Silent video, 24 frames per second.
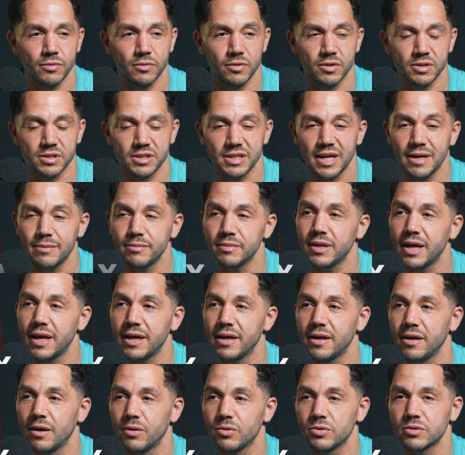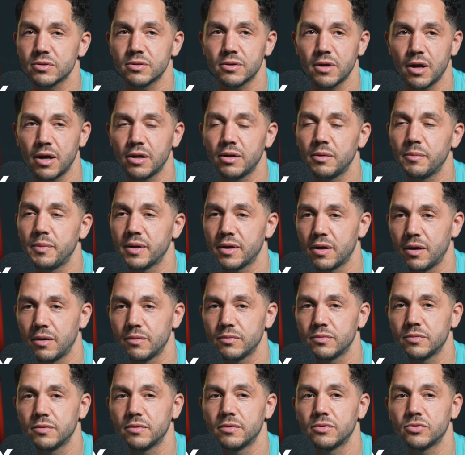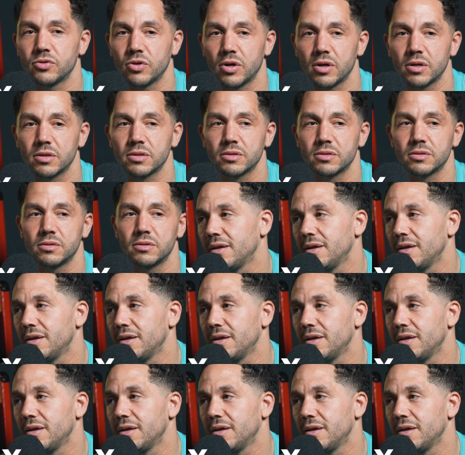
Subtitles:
The same day I was going to pick up drugs.